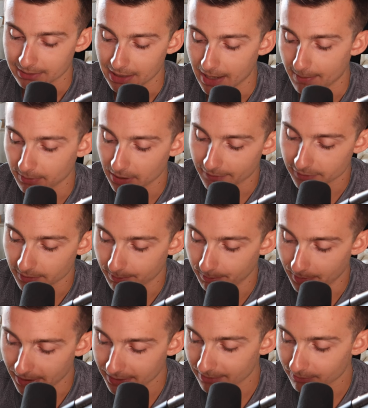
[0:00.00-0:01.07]
Top left,
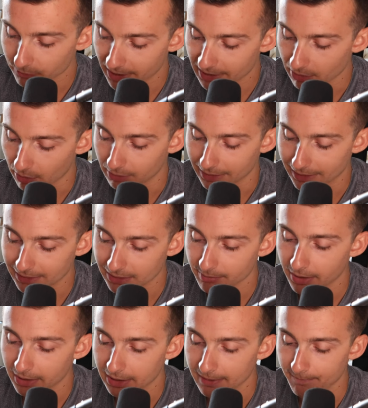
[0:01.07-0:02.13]
bottom right are in the
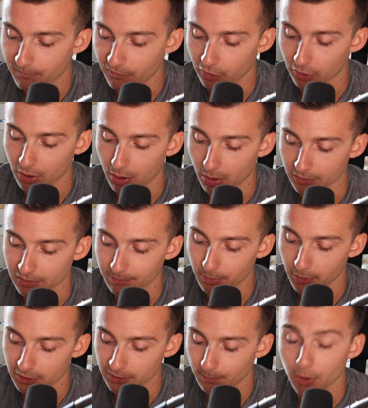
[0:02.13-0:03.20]
money for calls and
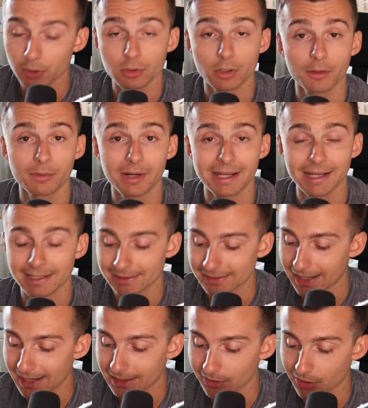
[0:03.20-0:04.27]
puts. Puts are on the right-hand
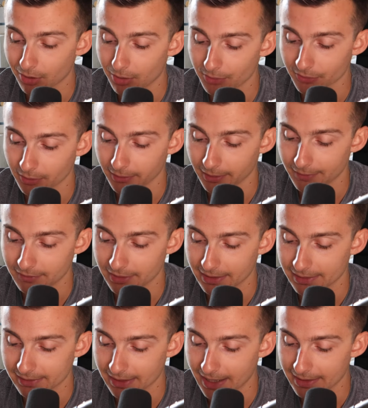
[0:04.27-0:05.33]
side, calls on the
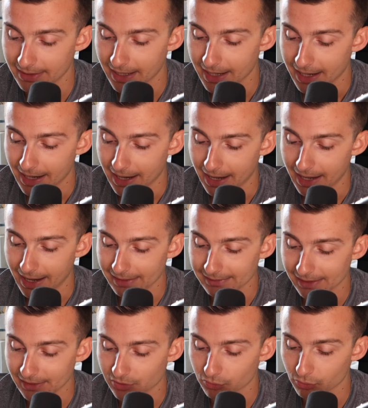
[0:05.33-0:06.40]
left-hand side. Uh, as
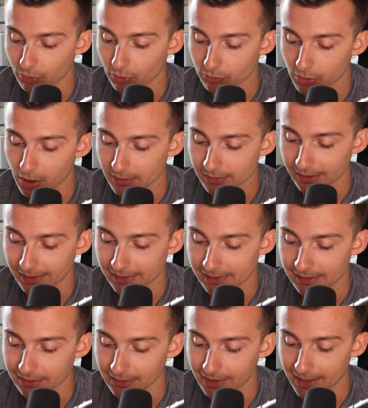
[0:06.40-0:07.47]
I scroll across, I can
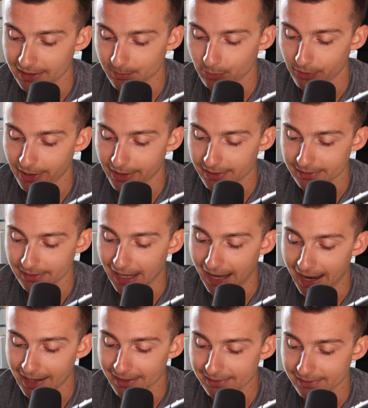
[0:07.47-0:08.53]
see the last price, the
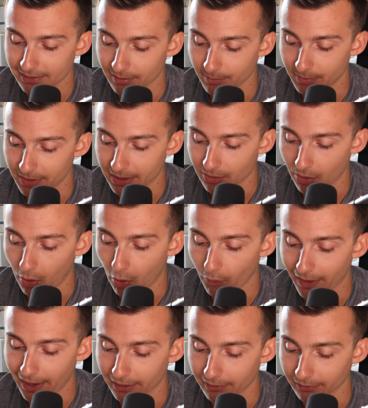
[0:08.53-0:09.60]
ask, the bid, all
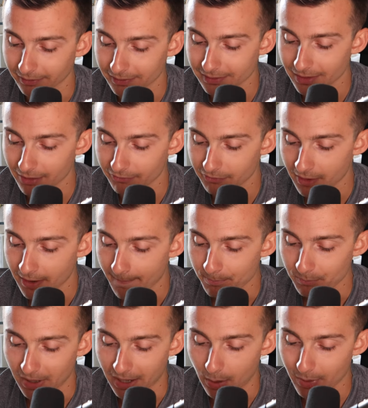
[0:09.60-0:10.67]
that good stuff.
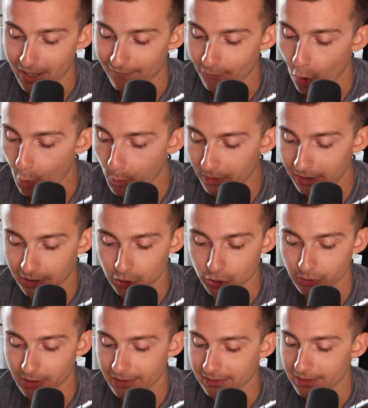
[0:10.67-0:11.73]
Uh, we have open
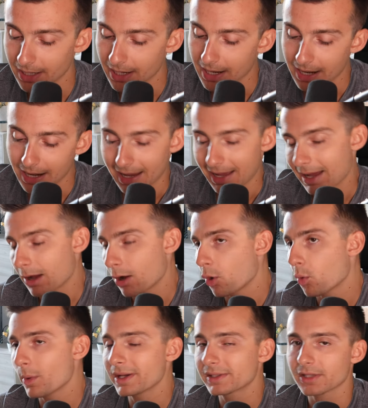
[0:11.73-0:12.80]
interest.
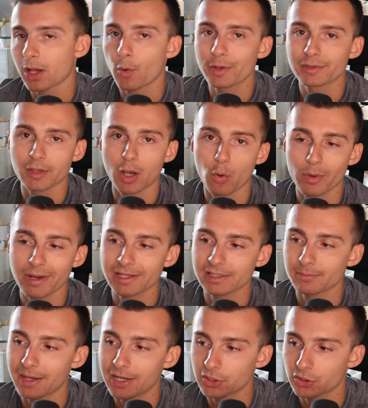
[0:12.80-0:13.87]
Always, always,
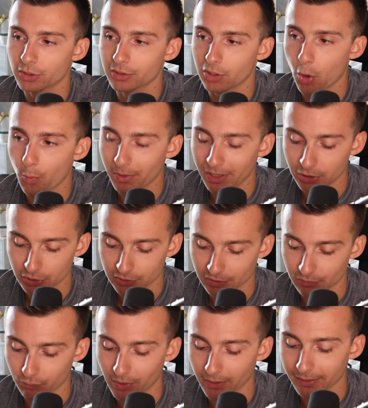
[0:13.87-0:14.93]
always make sure the open interest
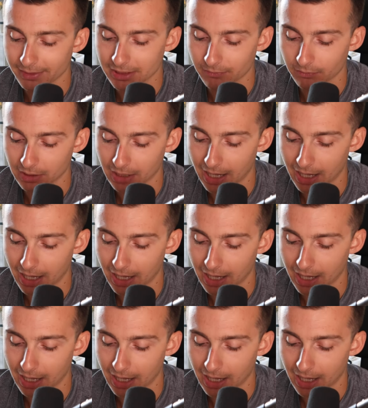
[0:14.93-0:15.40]
is relatively